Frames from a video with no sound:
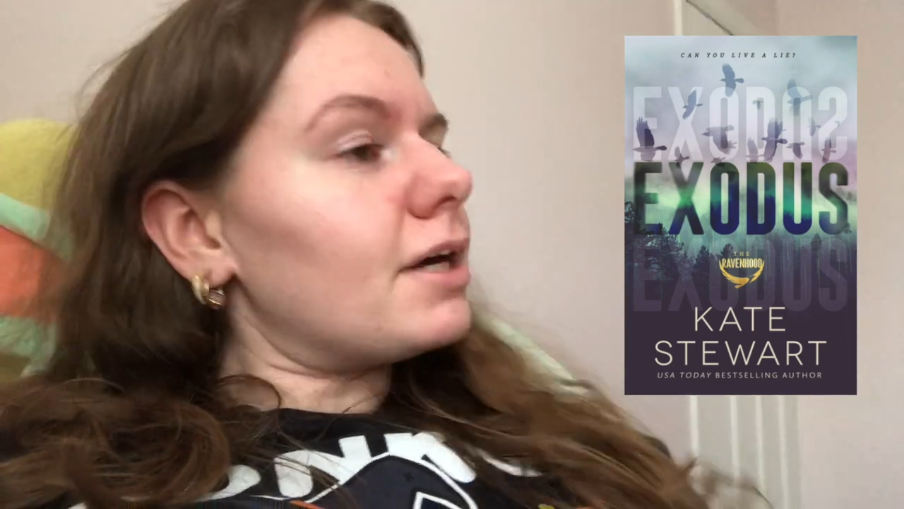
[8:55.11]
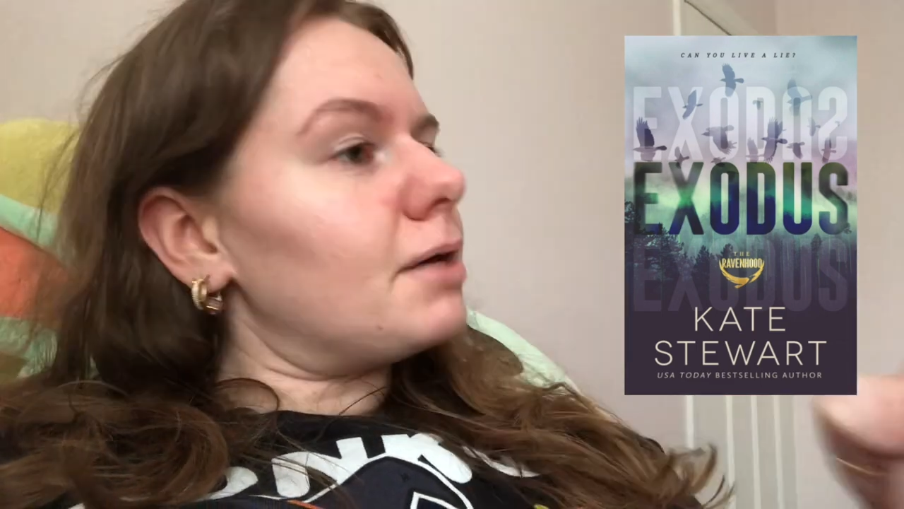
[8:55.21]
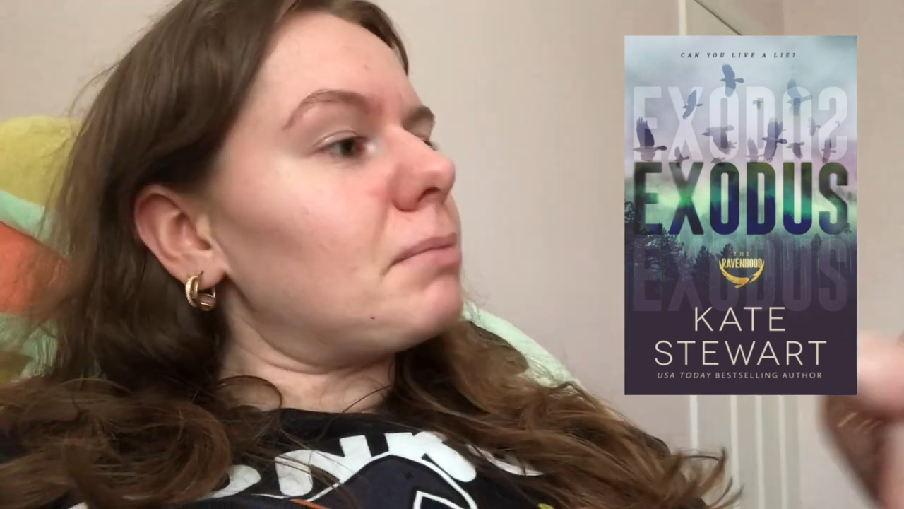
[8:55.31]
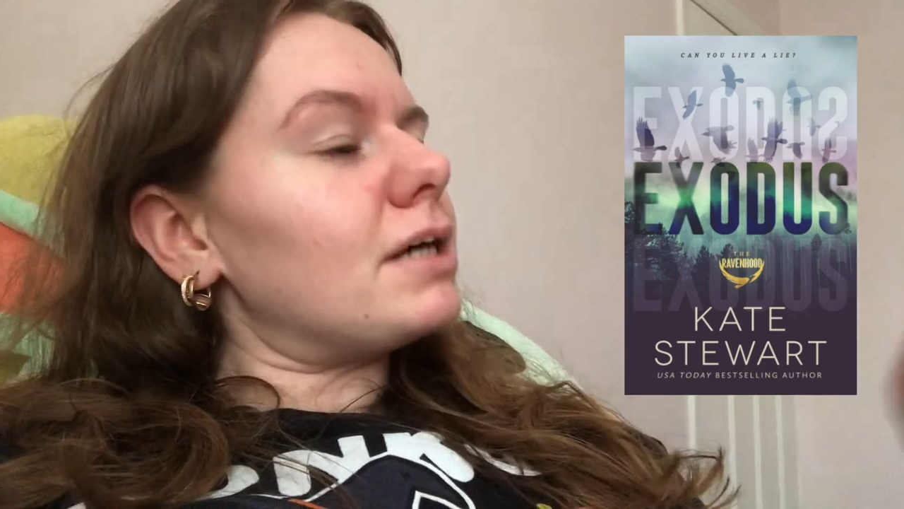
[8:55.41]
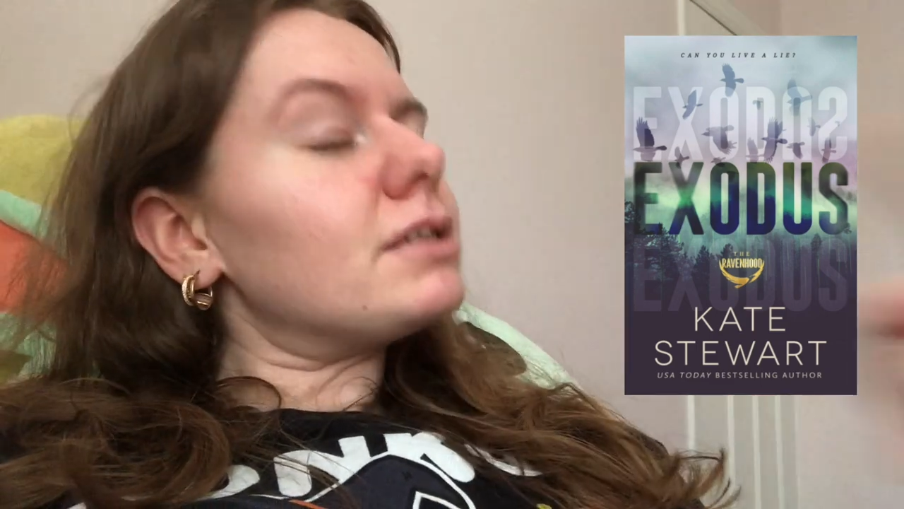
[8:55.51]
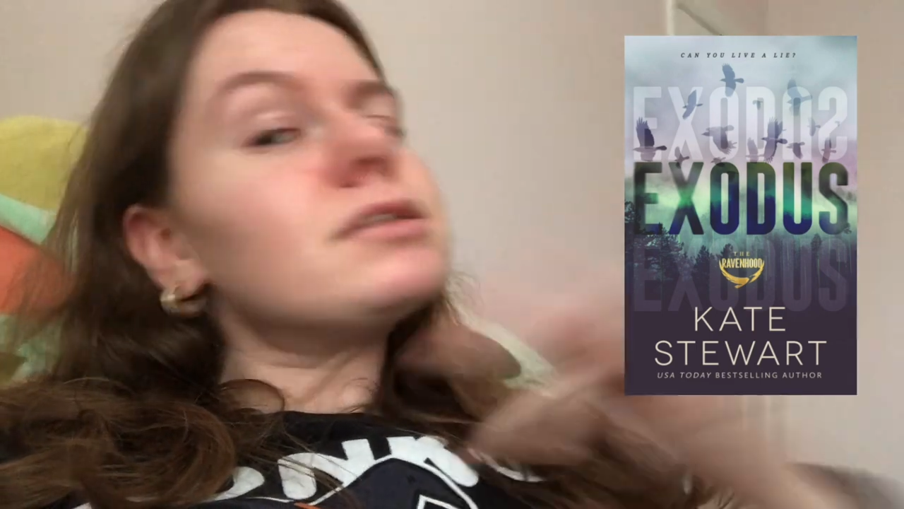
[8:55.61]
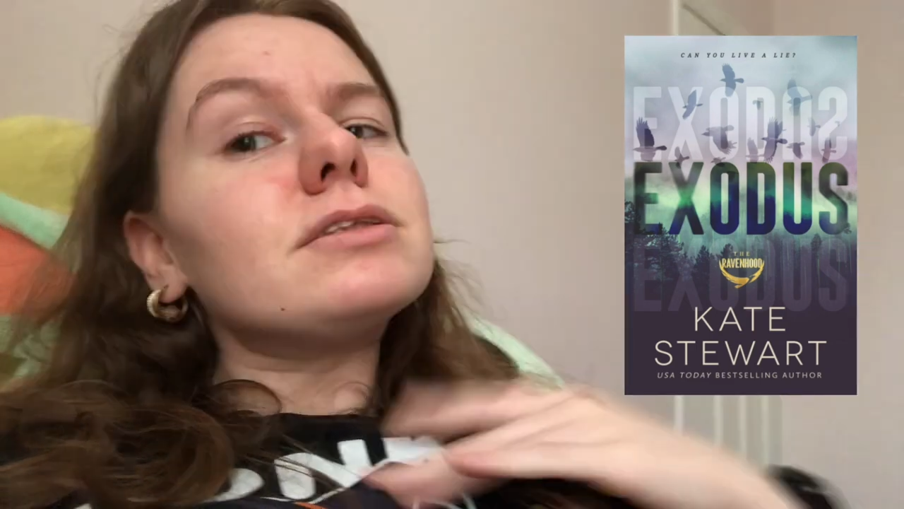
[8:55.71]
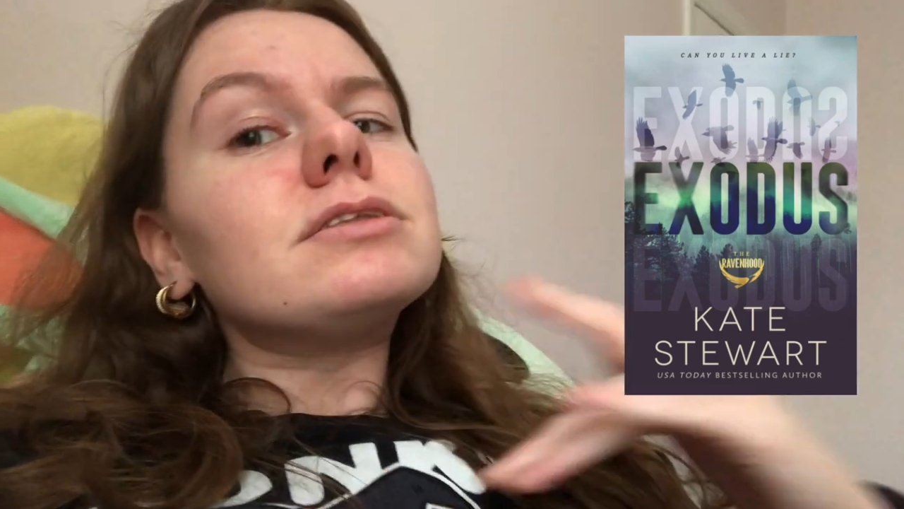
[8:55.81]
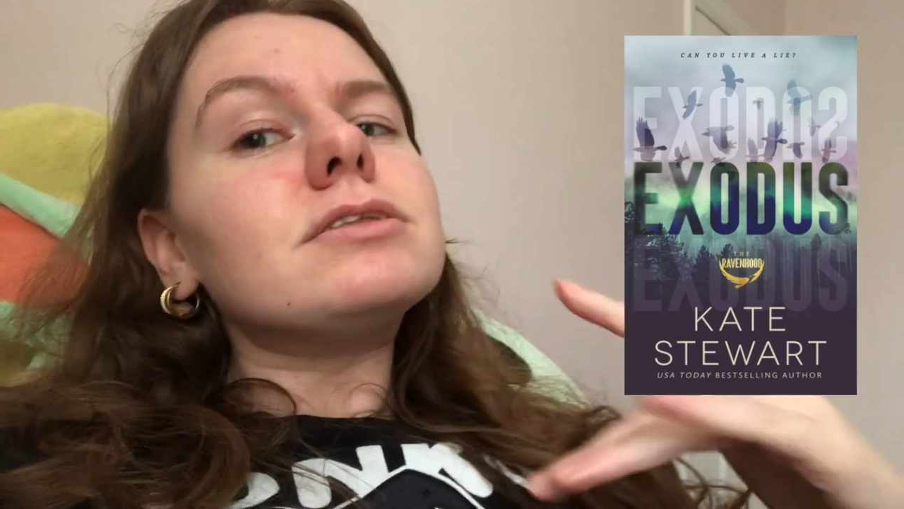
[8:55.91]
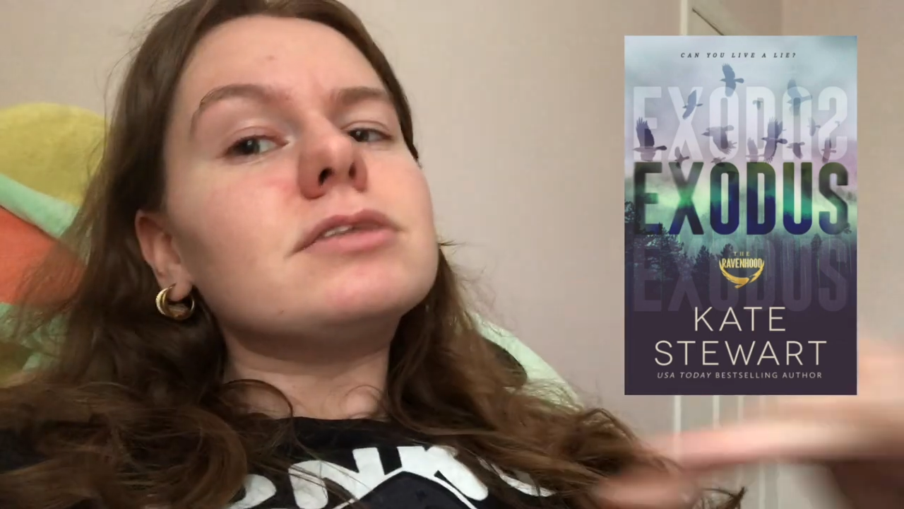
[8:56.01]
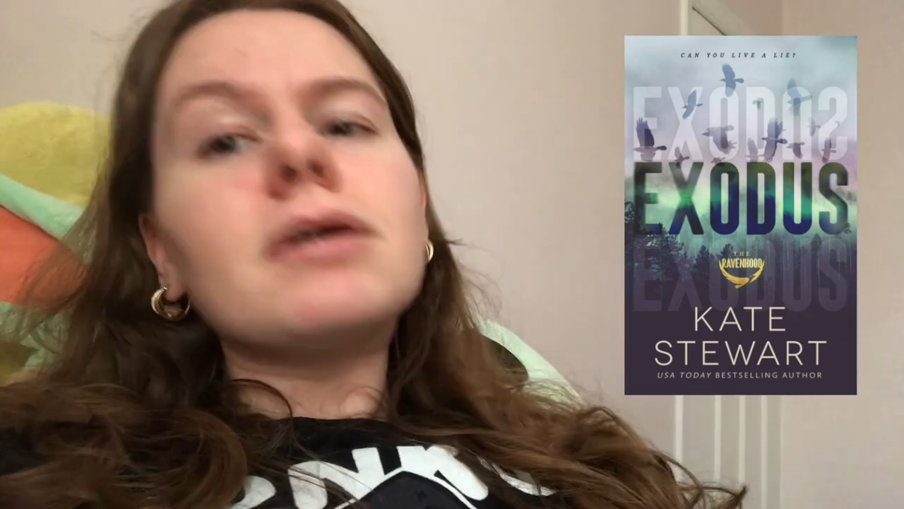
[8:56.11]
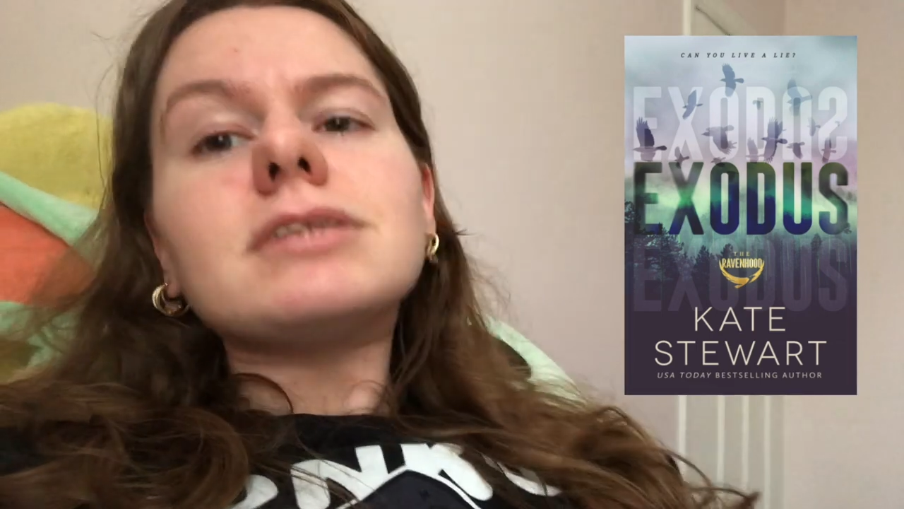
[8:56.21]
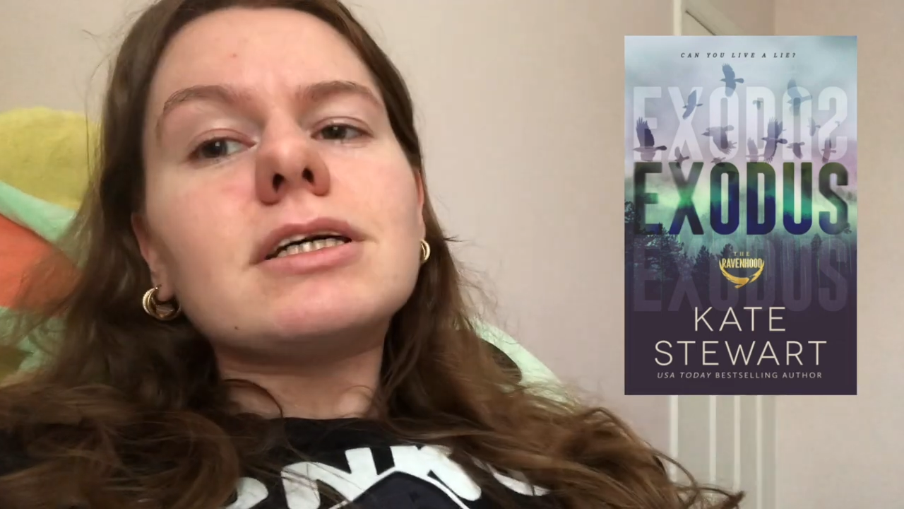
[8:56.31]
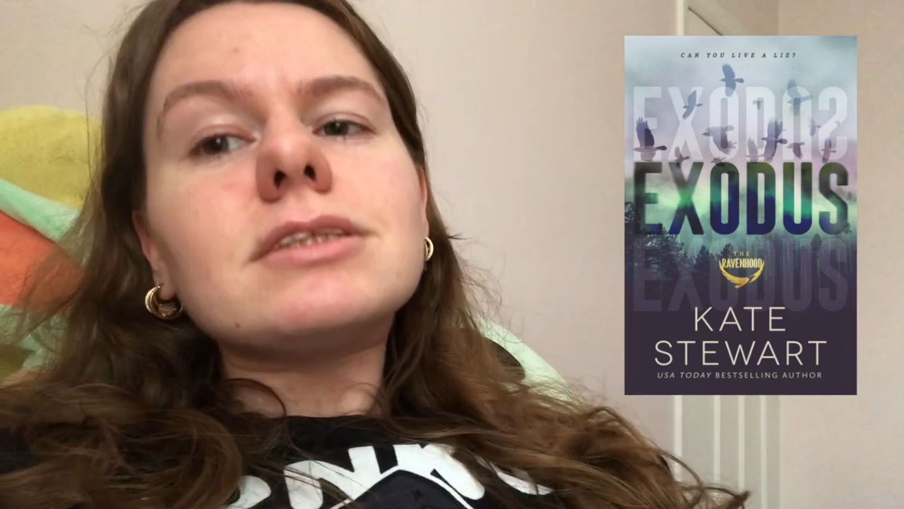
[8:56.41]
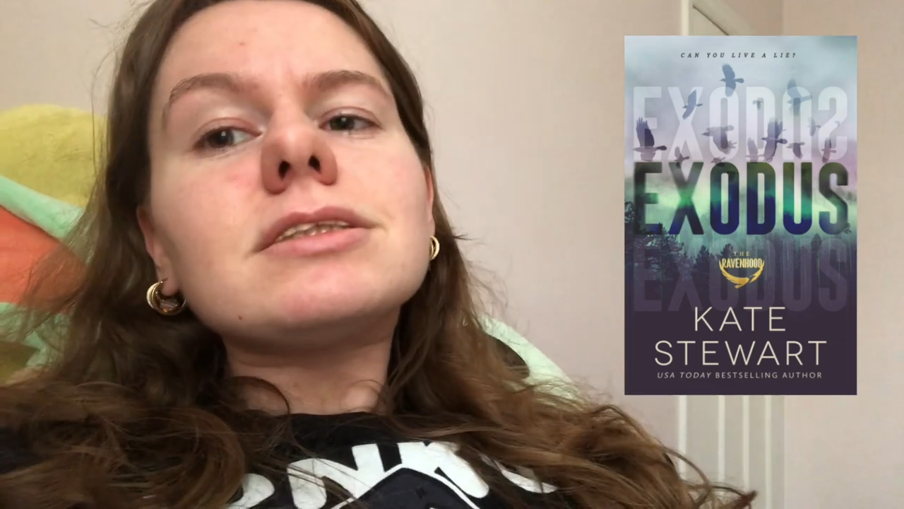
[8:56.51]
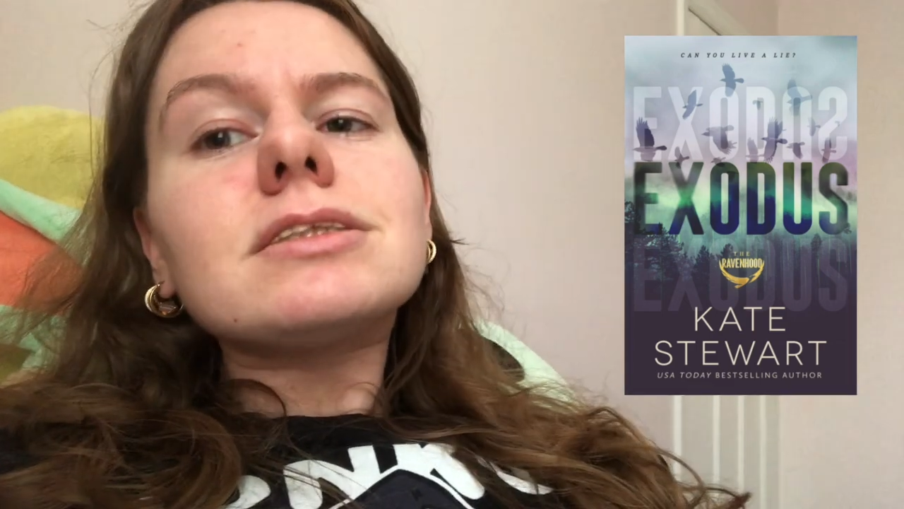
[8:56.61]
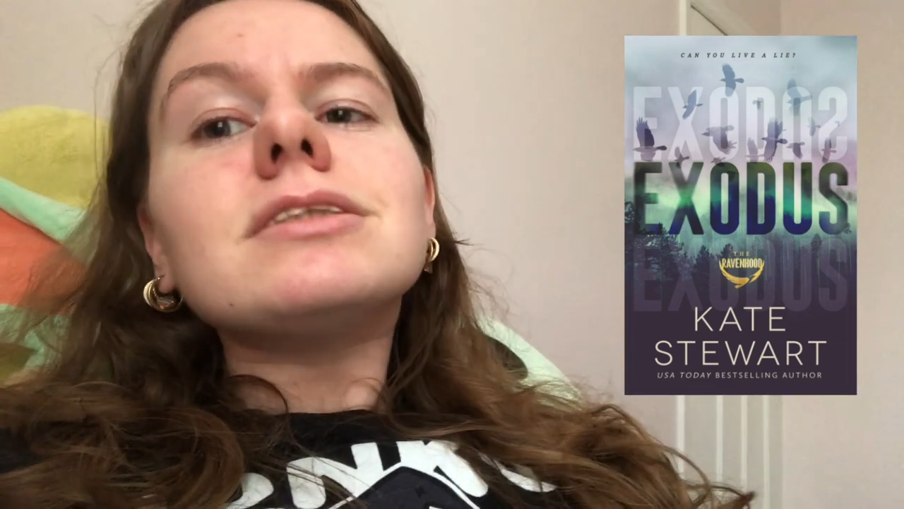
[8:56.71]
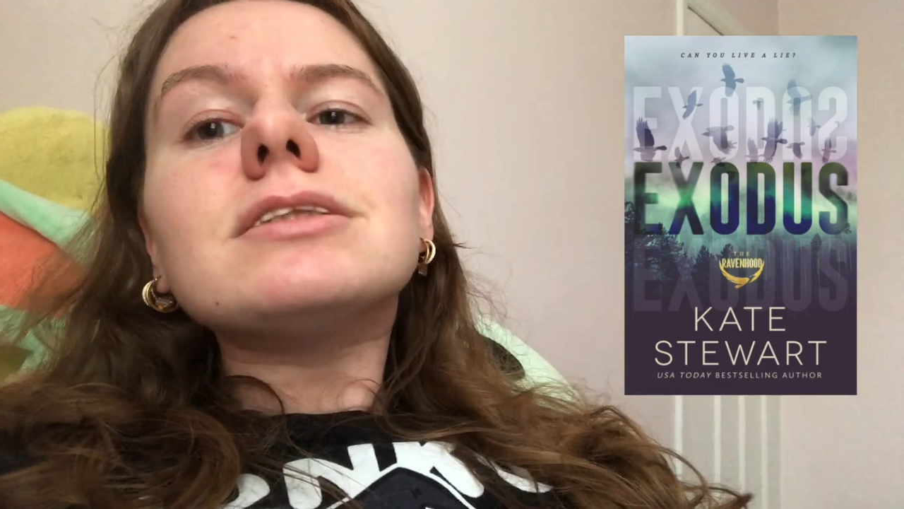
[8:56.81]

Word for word: It makes no sense.